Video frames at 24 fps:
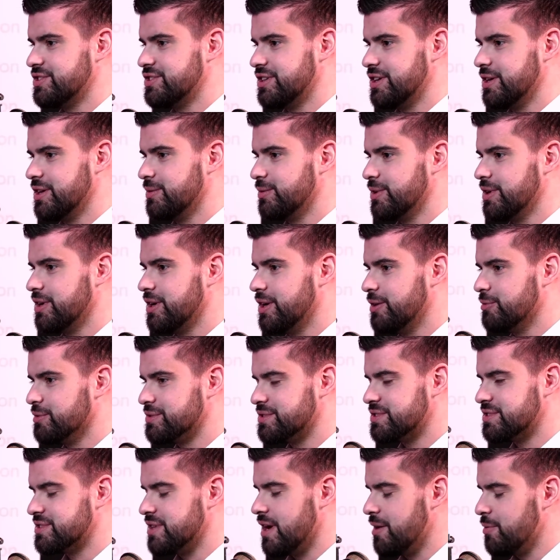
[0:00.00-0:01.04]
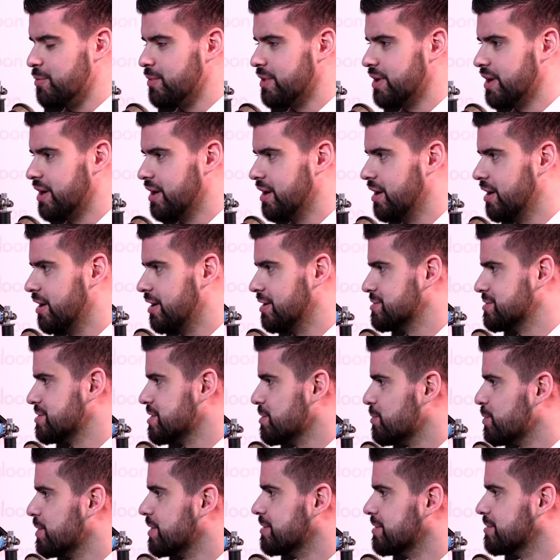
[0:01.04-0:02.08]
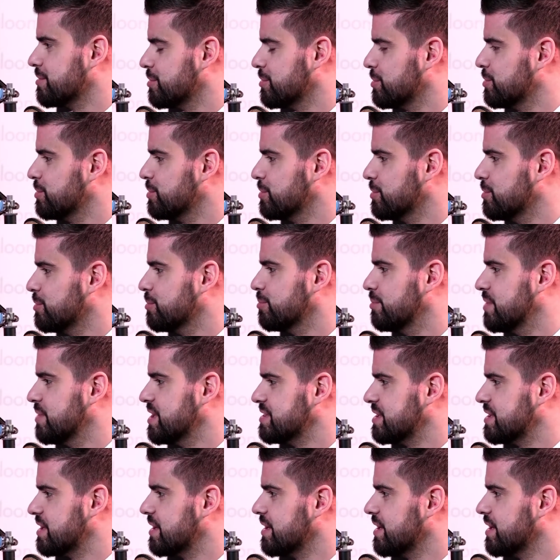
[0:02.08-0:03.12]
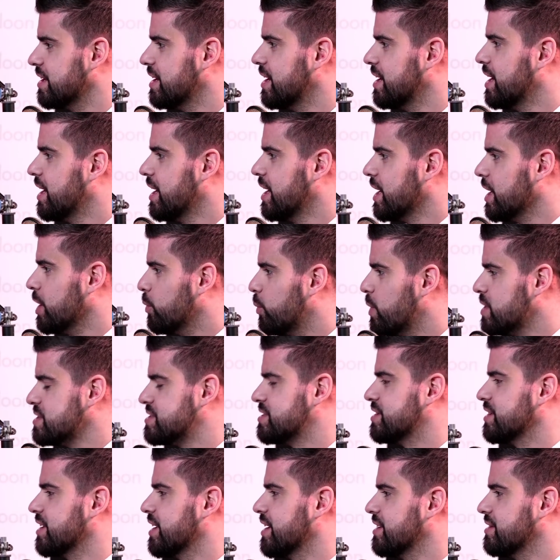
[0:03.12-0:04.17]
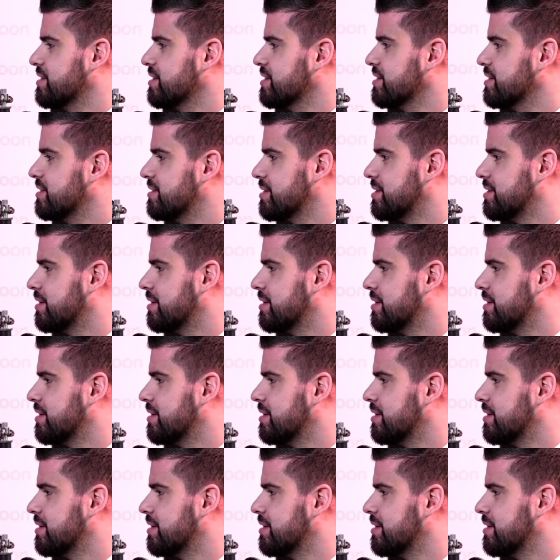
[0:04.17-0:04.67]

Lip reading: He was someone who basically investigated